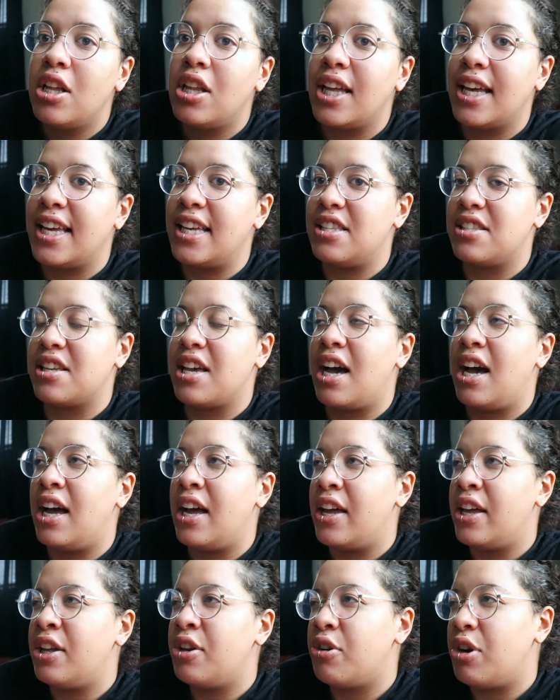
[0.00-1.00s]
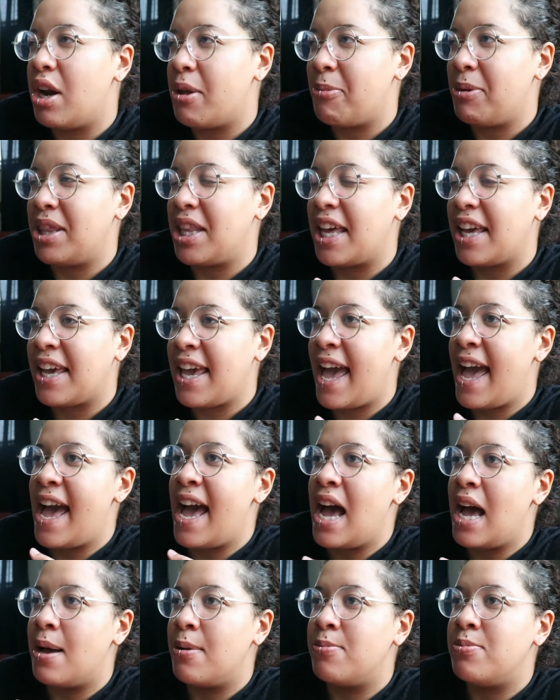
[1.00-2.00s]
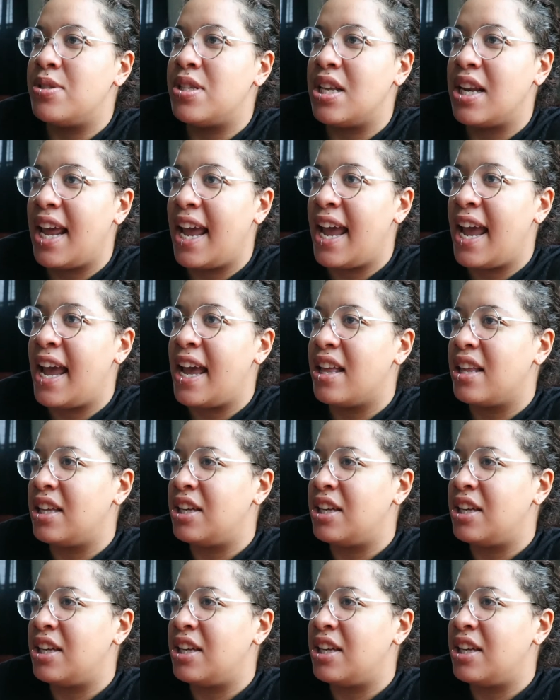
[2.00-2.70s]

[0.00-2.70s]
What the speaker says: Like, he's got, you know what I mean, like cabs and,